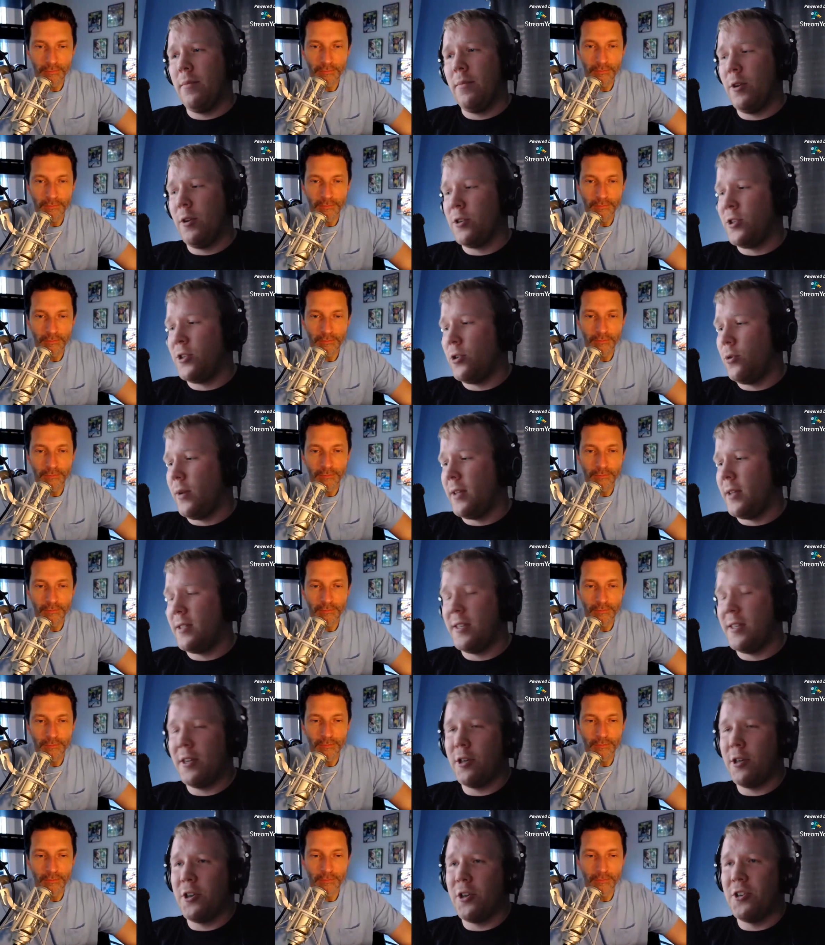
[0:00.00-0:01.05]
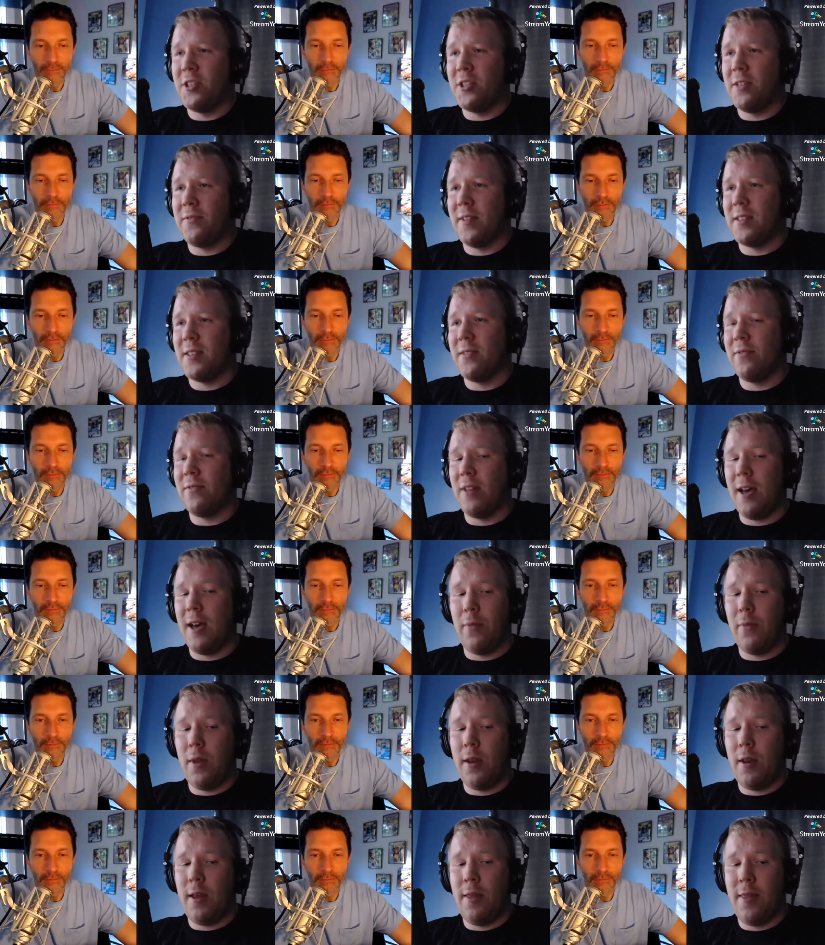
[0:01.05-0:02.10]
Speaker 1: their two interior defensive
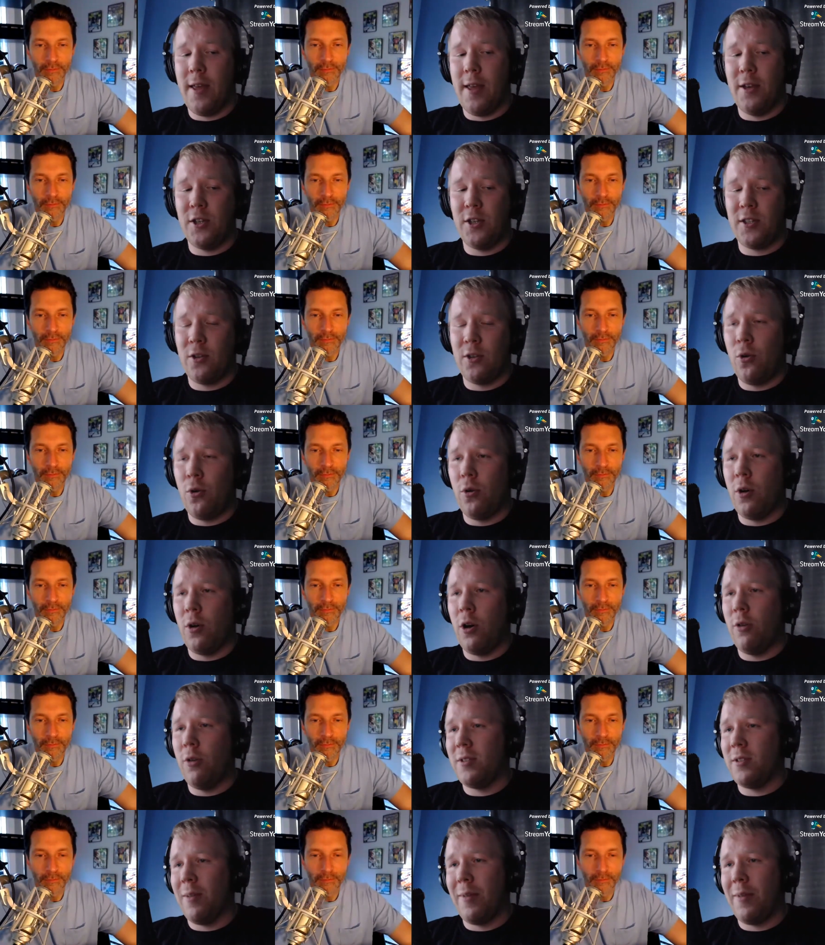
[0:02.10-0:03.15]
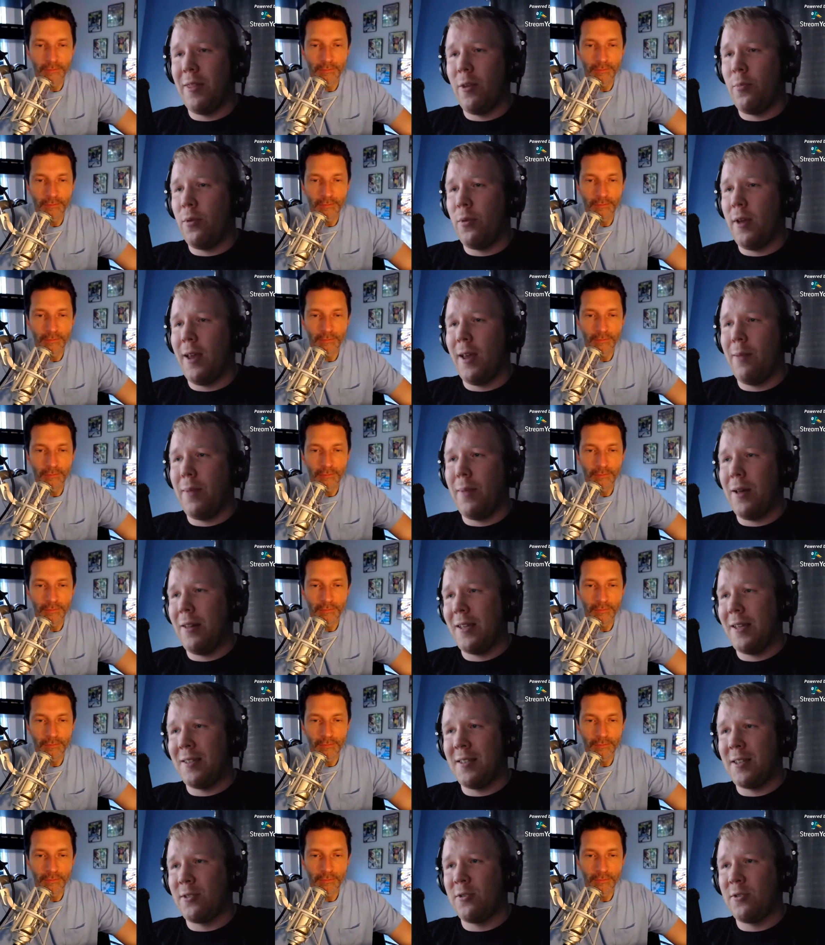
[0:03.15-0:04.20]
linemen, and then just a whole host. I mean, they're playing about like
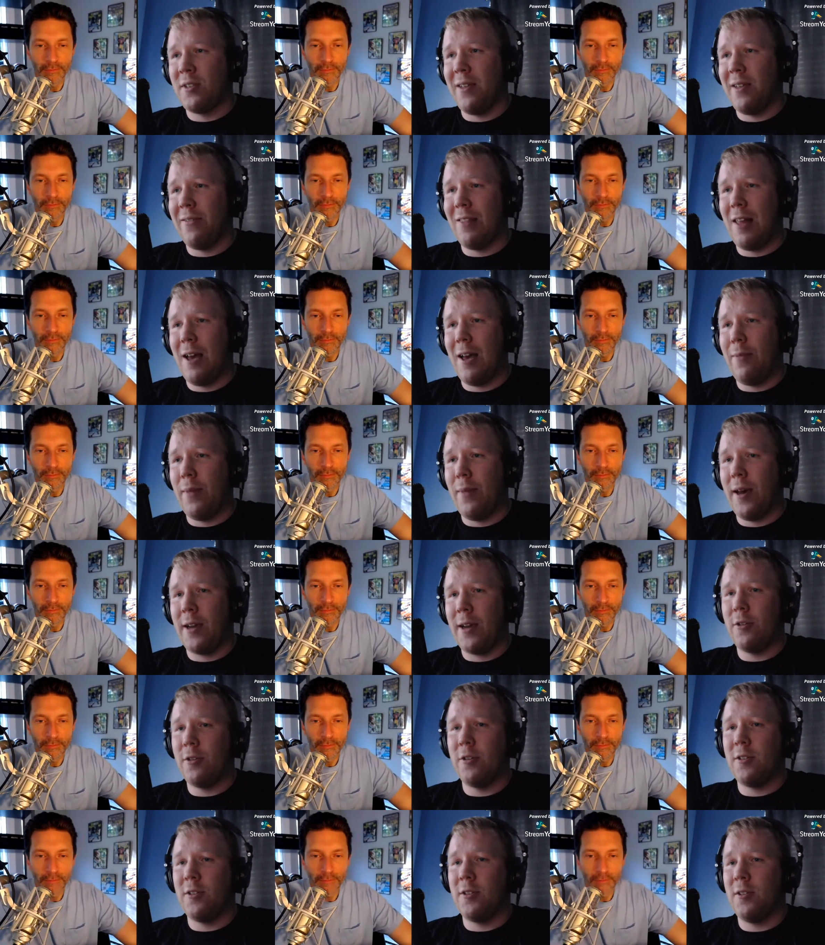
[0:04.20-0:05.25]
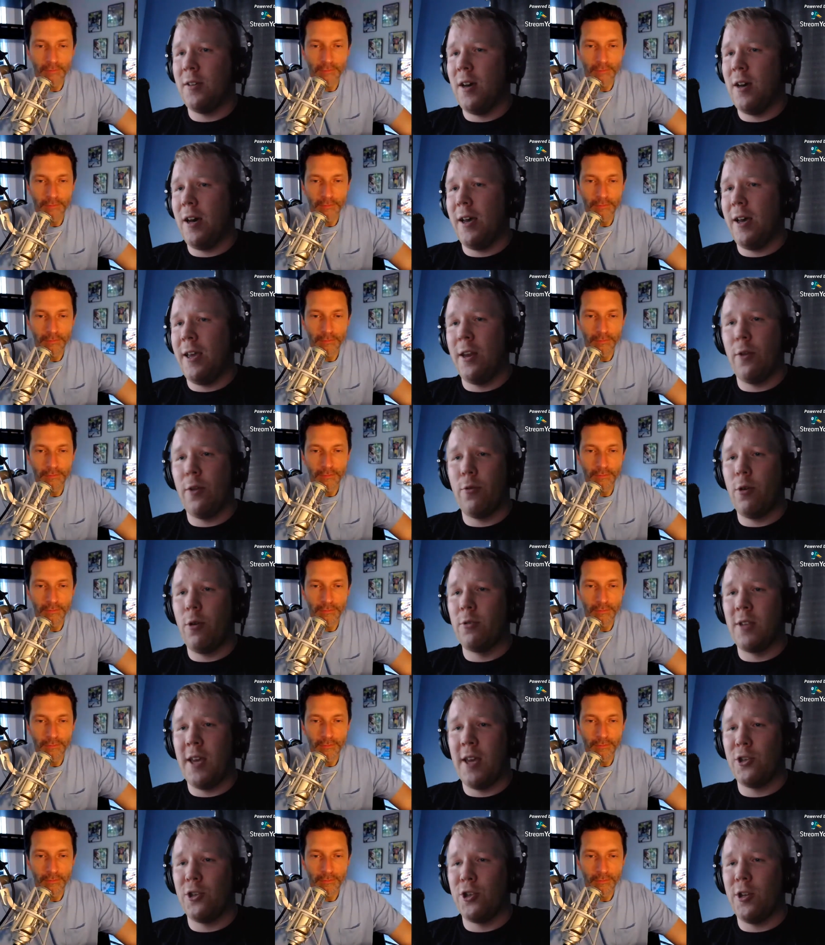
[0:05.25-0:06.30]
6 or 7 linebackers in a
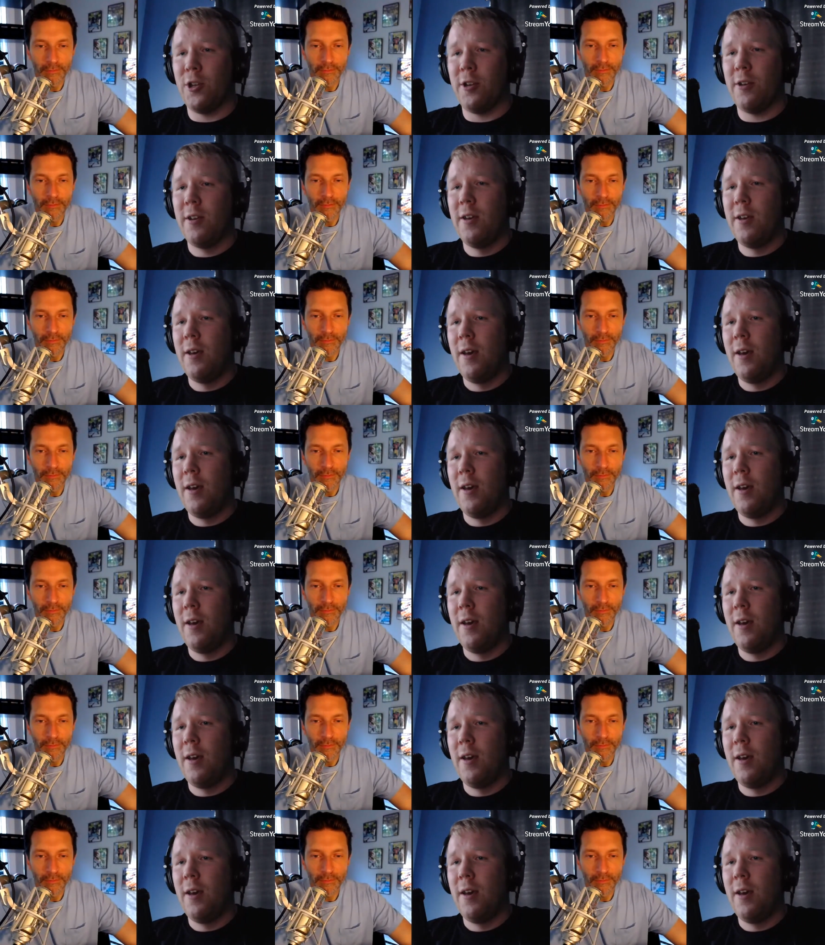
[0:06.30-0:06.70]
rotation.